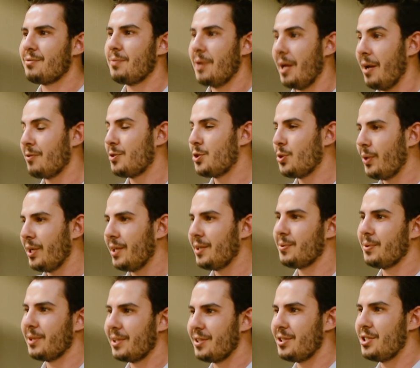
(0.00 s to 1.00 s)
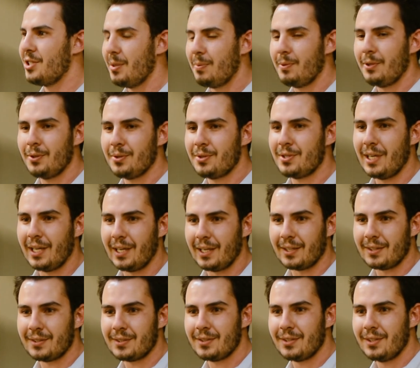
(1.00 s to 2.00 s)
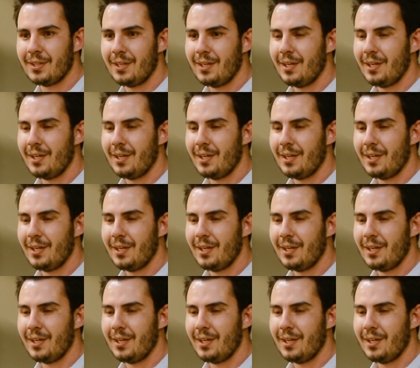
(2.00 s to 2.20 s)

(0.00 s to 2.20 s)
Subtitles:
have tweaked with the GPU settings